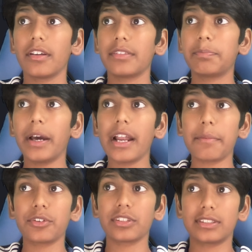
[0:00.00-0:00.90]
but
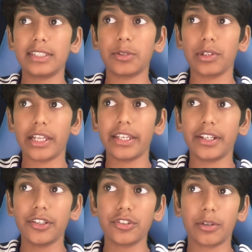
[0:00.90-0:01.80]
I'm using SQLite
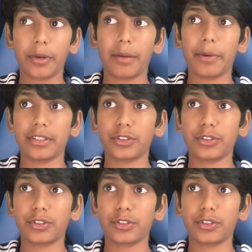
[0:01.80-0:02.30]
here, so I'm going to press